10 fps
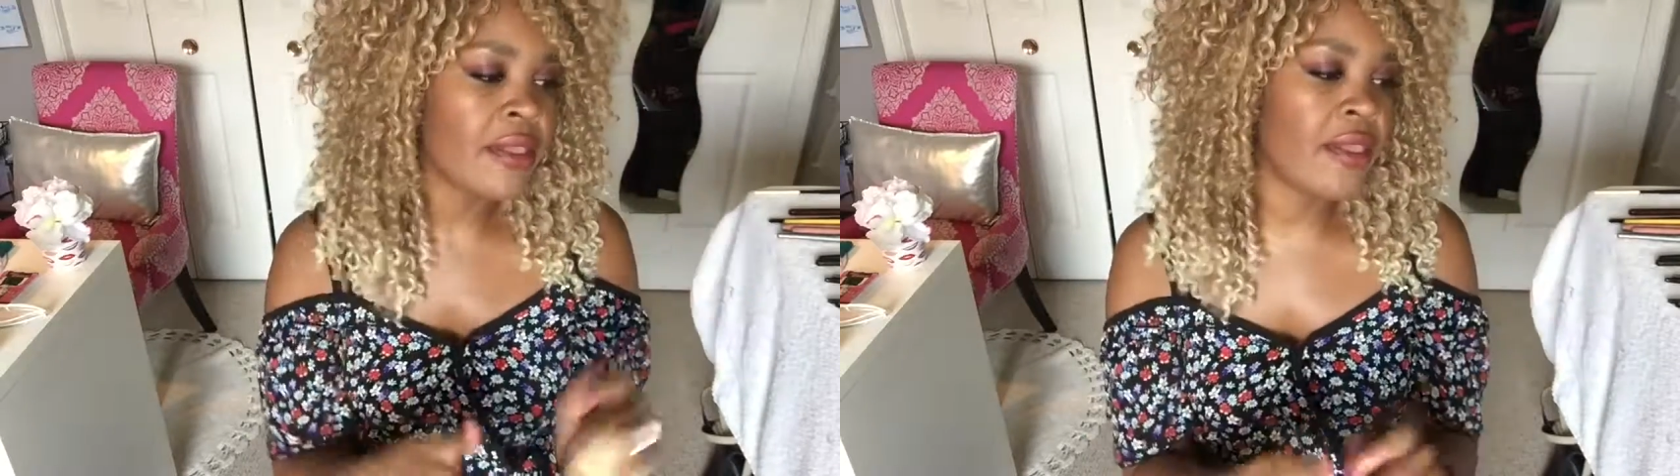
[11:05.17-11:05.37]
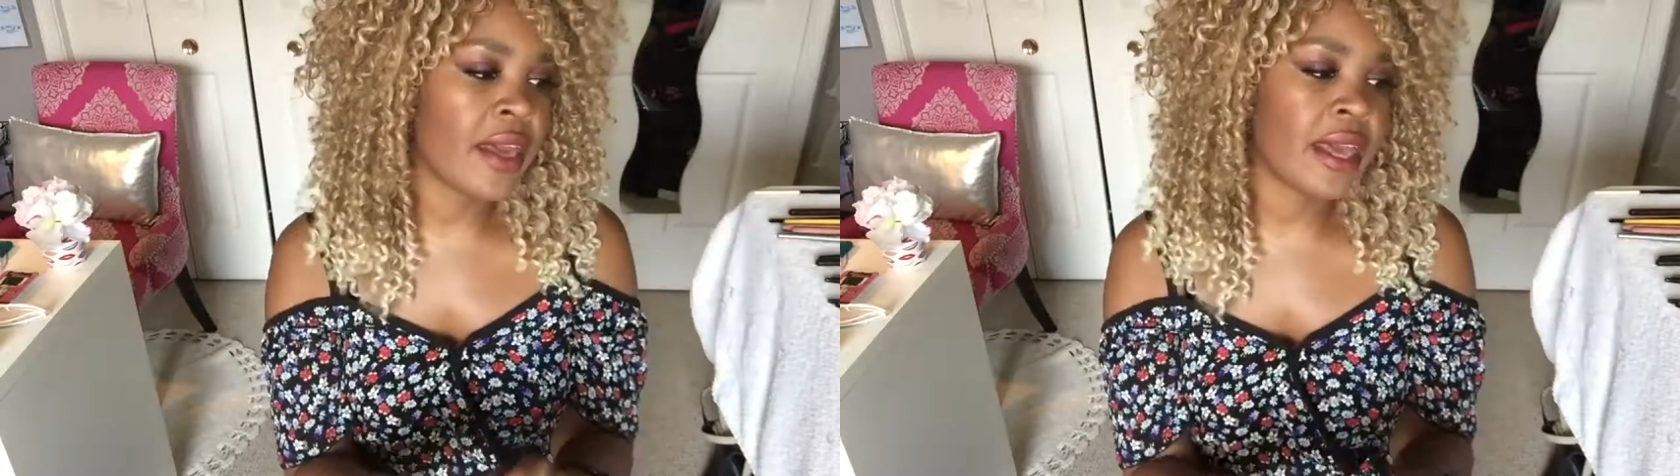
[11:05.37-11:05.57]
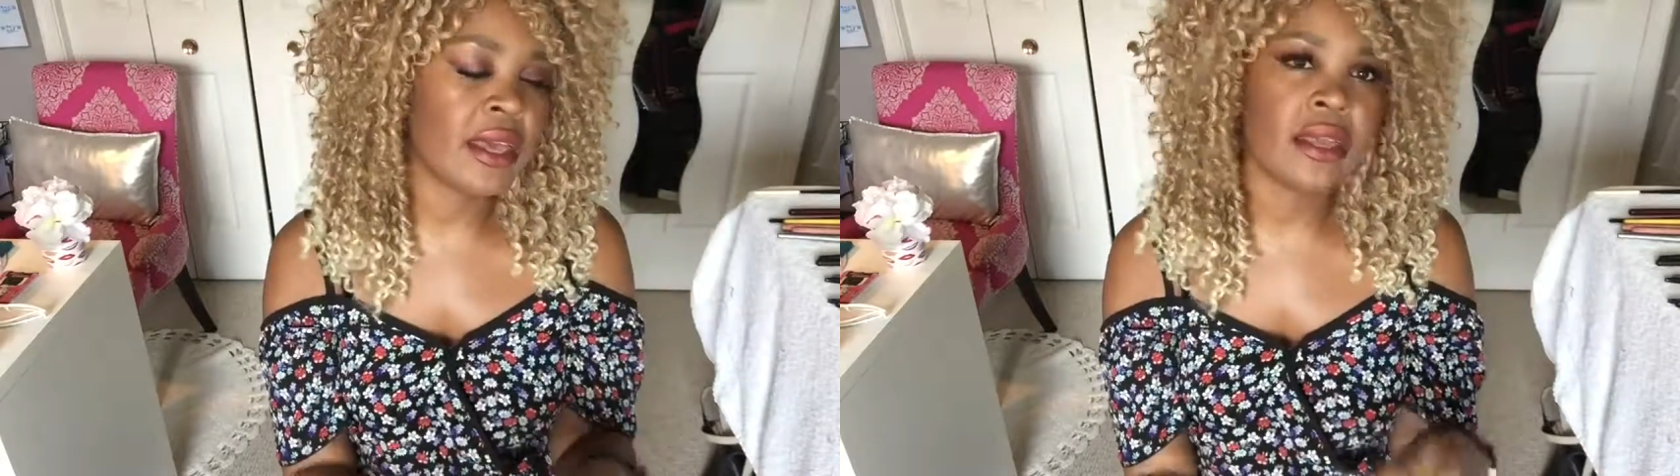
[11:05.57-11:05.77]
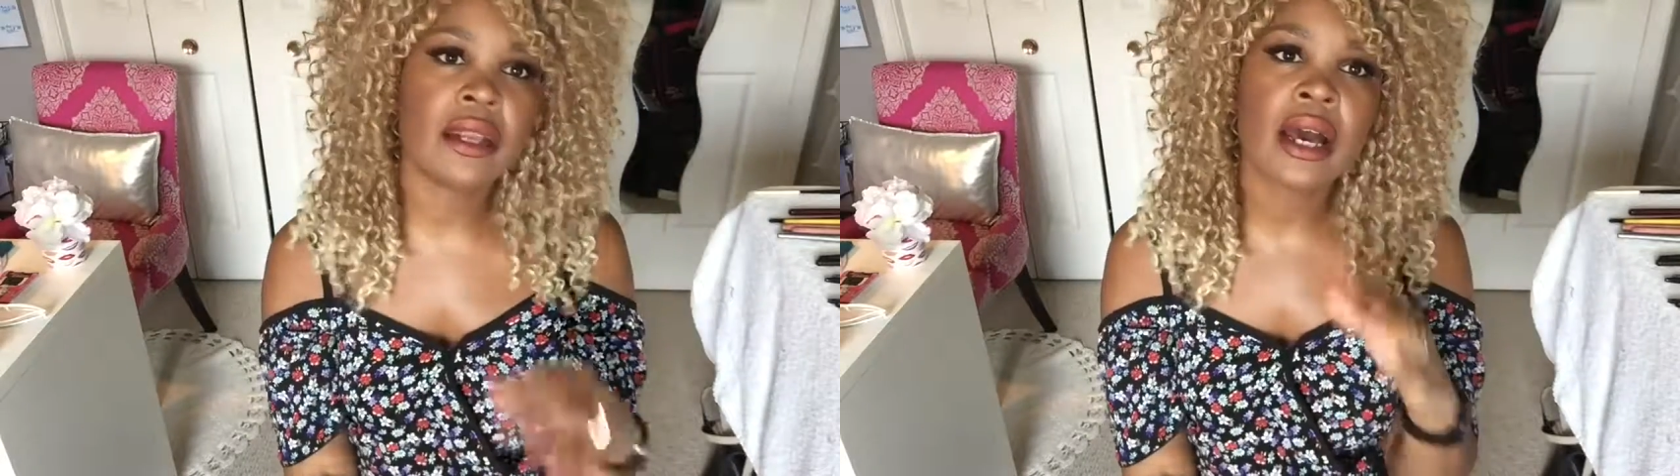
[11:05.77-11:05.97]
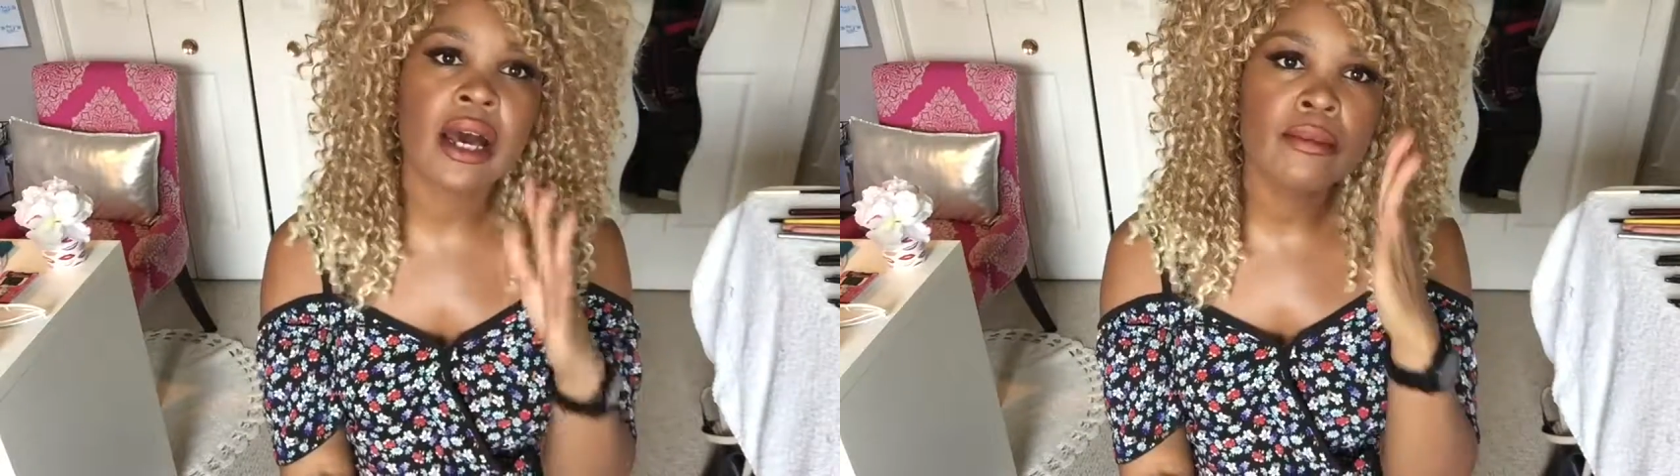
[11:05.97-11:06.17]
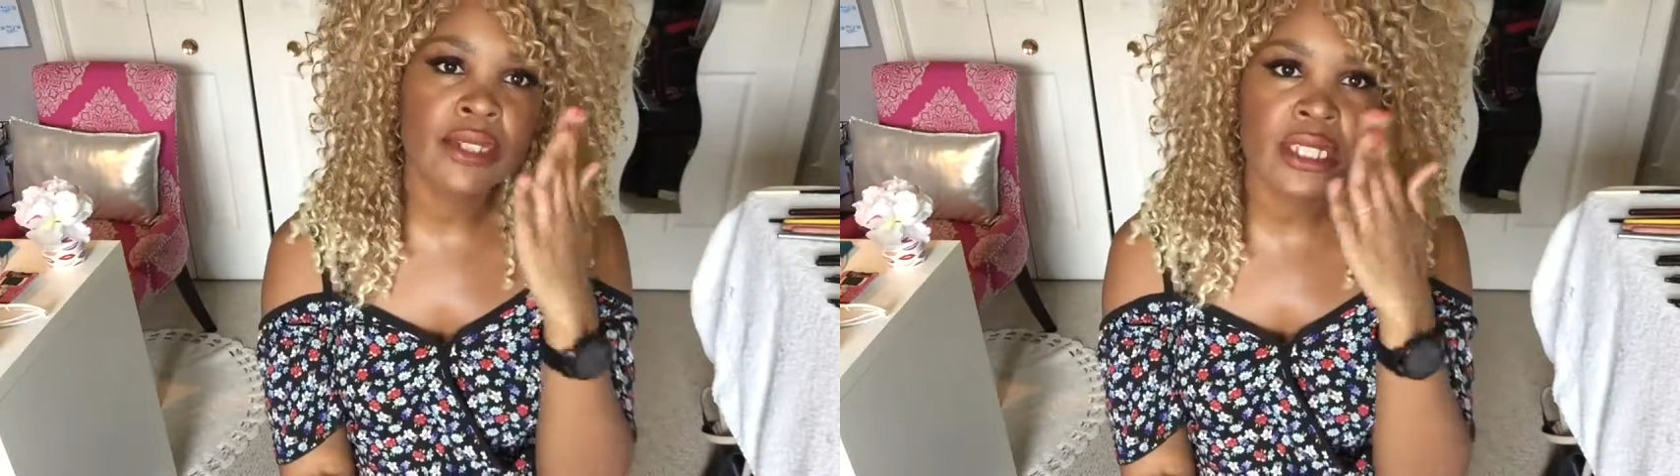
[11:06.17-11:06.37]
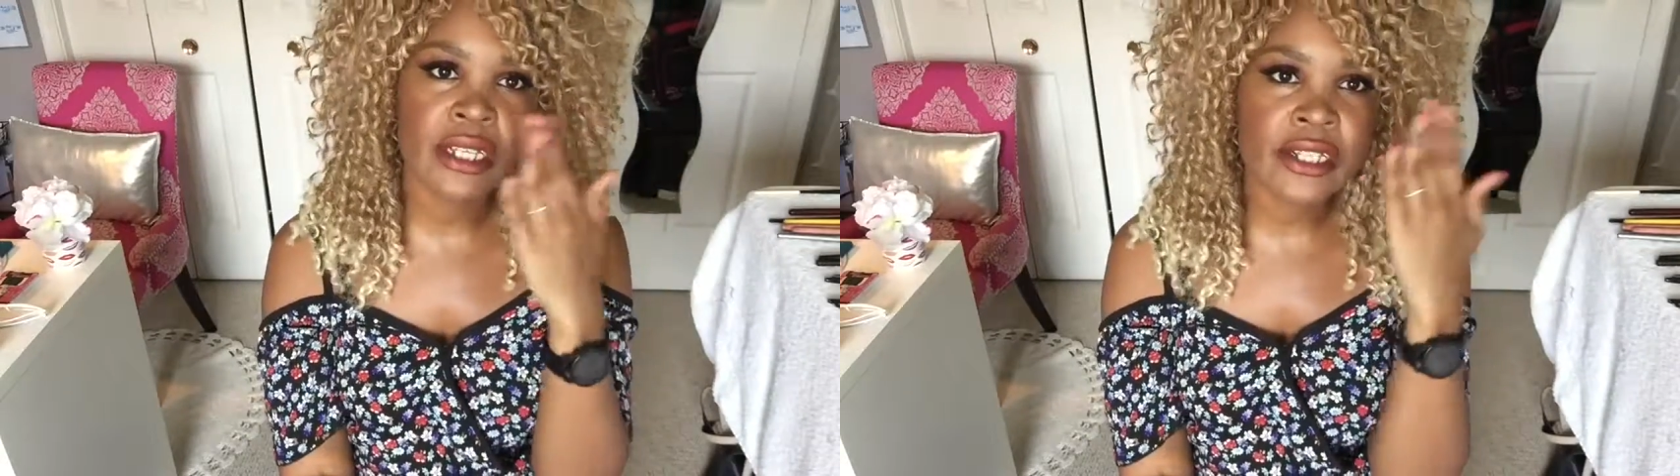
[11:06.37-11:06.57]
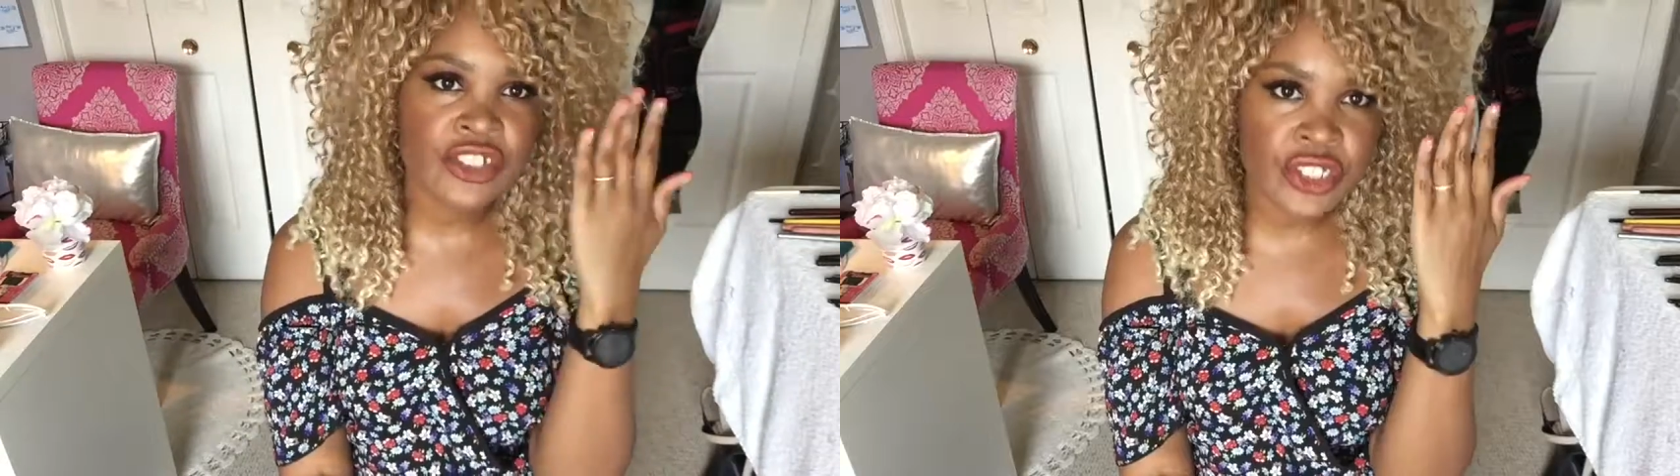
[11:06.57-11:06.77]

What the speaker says: than just like a